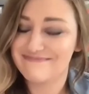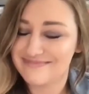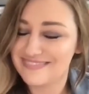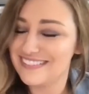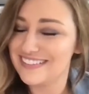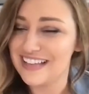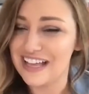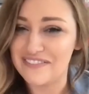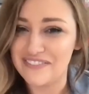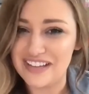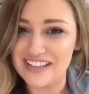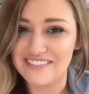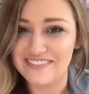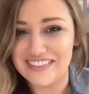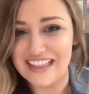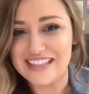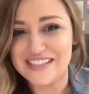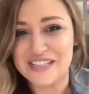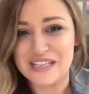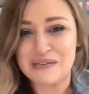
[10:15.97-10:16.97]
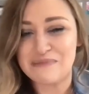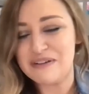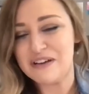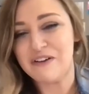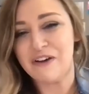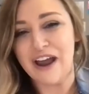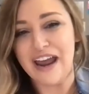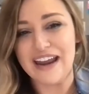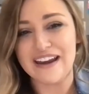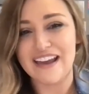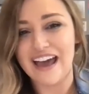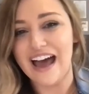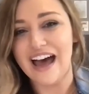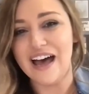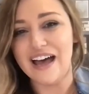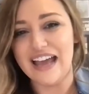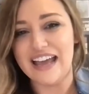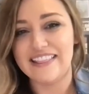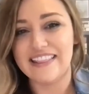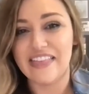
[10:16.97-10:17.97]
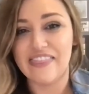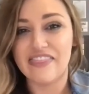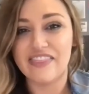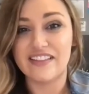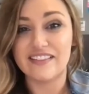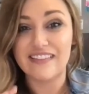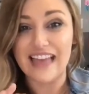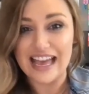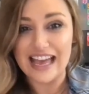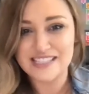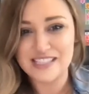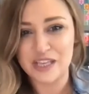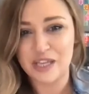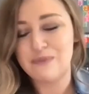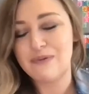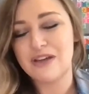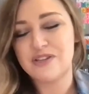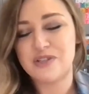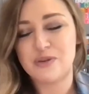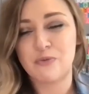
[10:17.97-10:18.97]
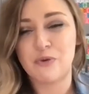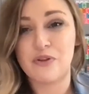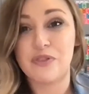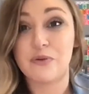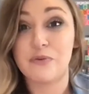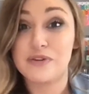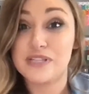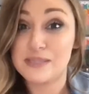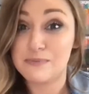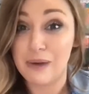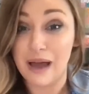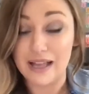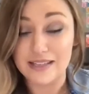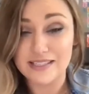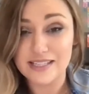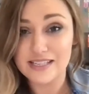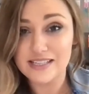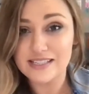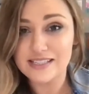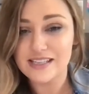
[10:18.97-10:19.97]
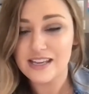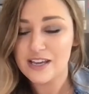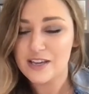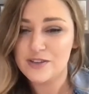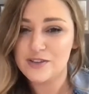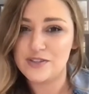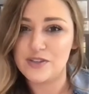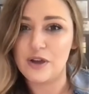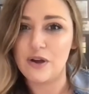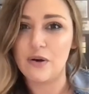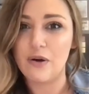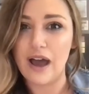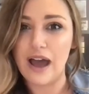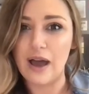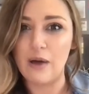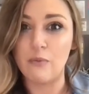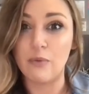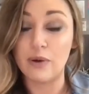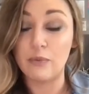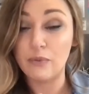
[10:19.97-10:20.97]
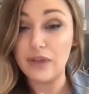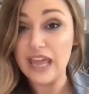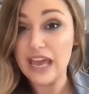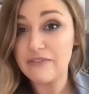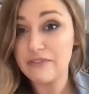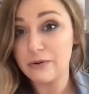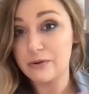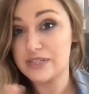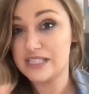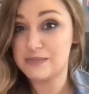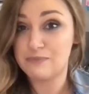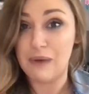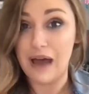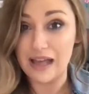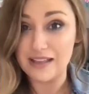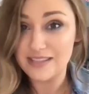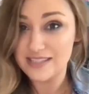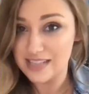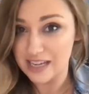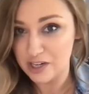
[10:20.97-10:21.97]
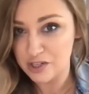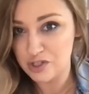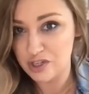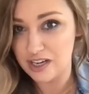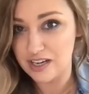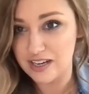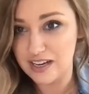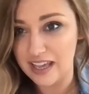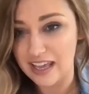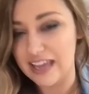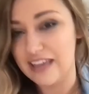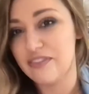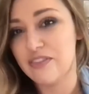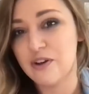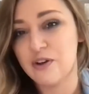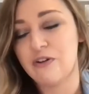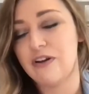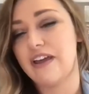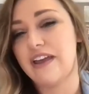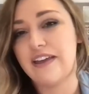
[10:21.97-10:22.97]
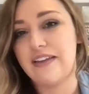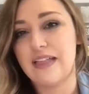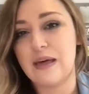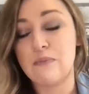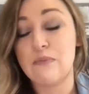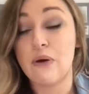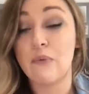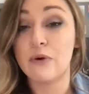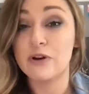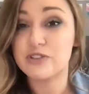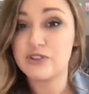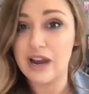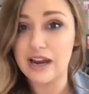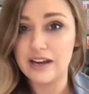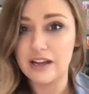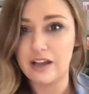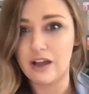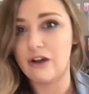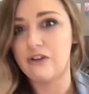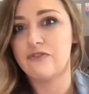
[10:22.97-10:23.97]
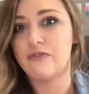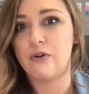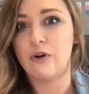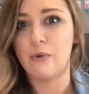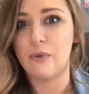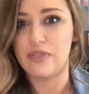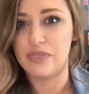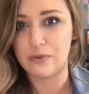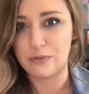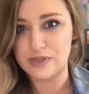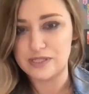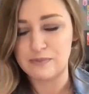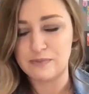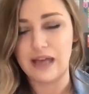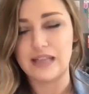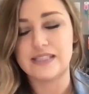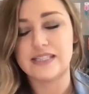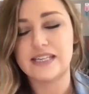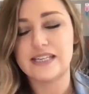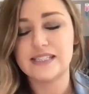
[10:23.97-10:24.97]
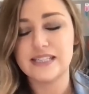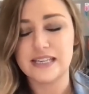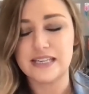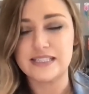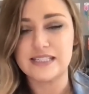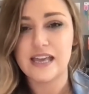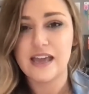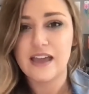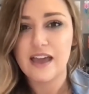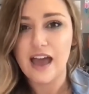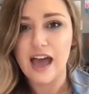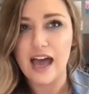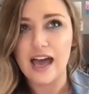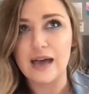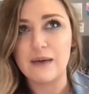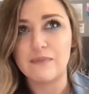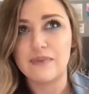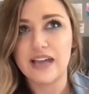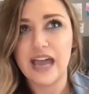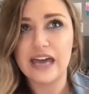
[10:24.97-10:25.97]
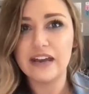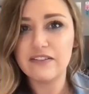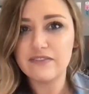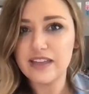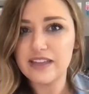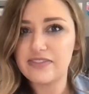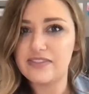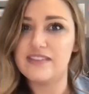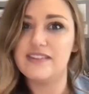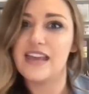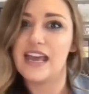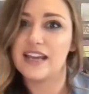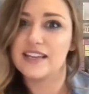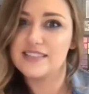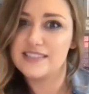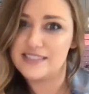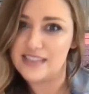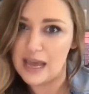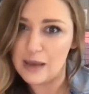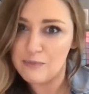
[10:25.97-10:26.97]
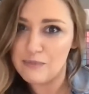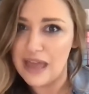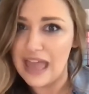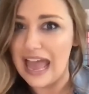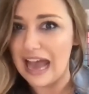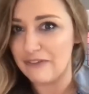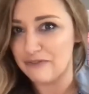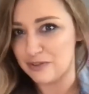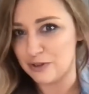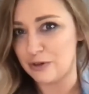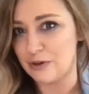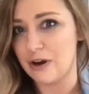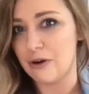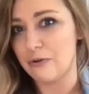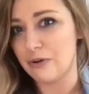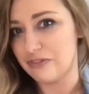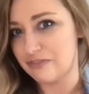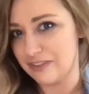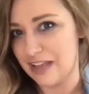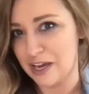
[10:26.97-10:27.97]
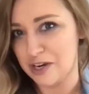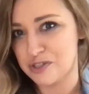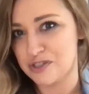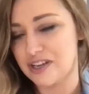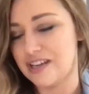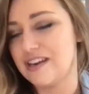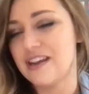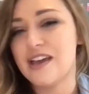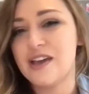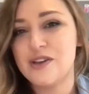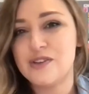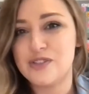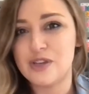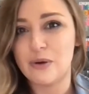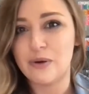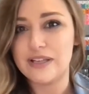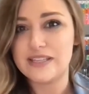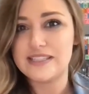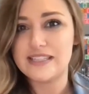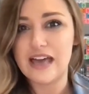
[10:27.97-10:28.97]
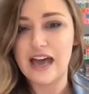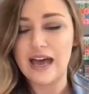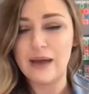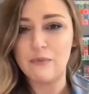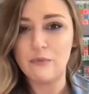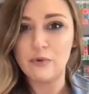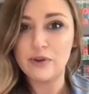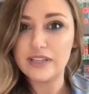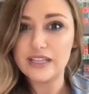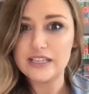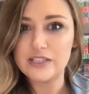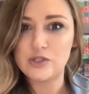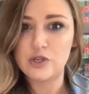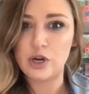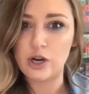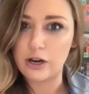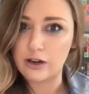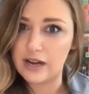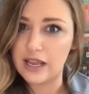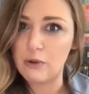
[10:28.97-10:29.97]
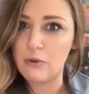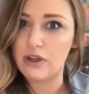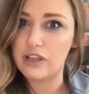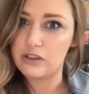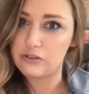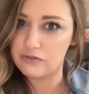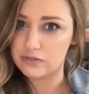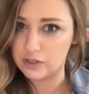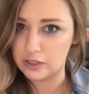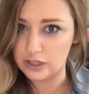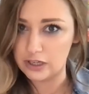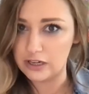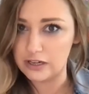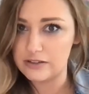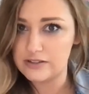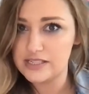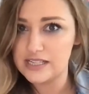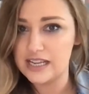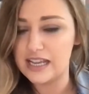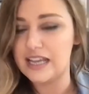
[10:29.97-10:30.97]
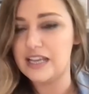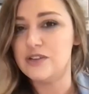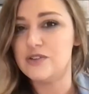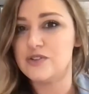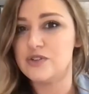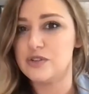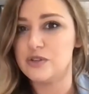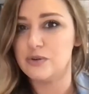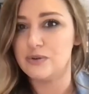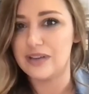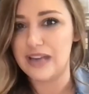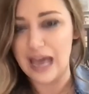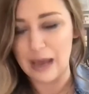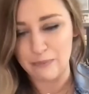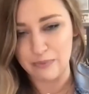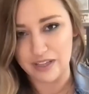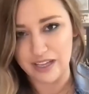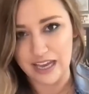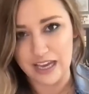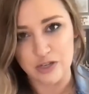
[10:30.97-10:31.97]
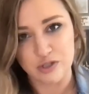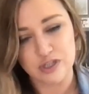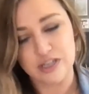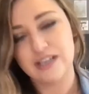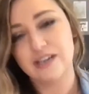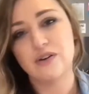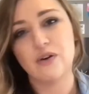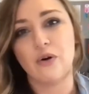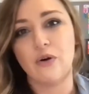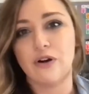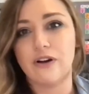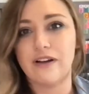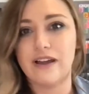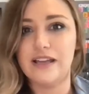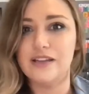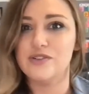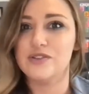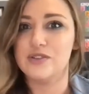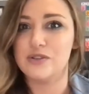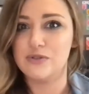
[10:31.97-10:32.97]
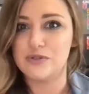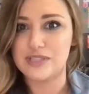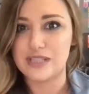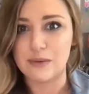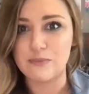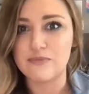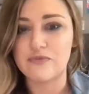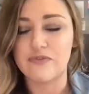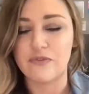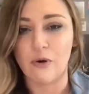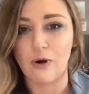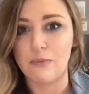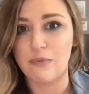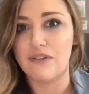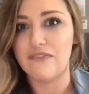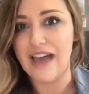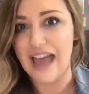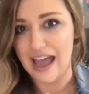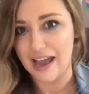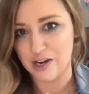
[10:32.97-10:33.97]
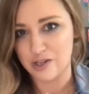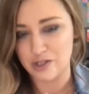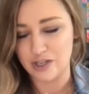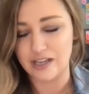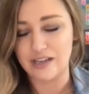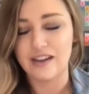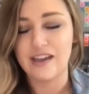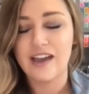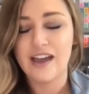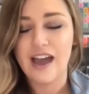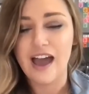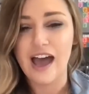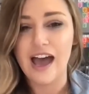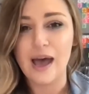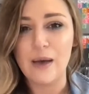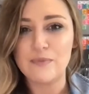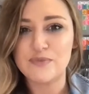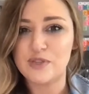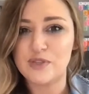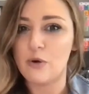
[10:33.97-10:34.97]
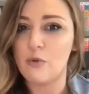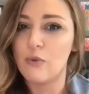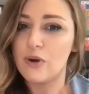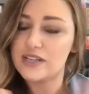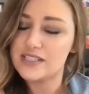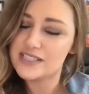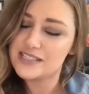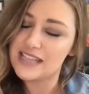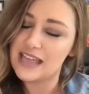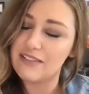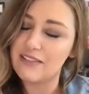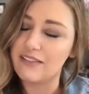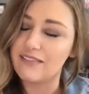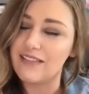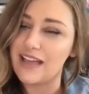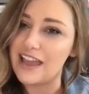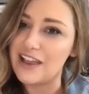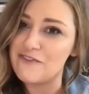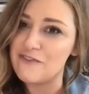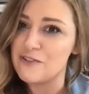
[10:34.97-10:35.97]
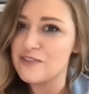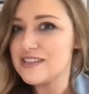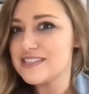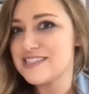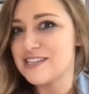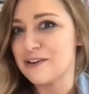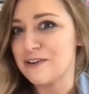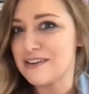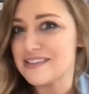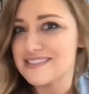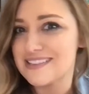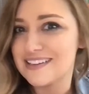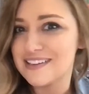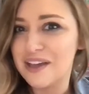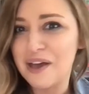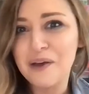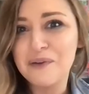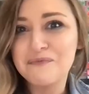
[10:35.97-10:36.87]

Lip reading: Love it. That's going to be great. And then the last thing you mentioned were the responses. So when we have a response section in the curriculum, what we're trying to go for with the responses is kind of like the next step after a reflection. So it's really turning what you've learned into an application or into some form of action. So what does that look like for this series, Linda?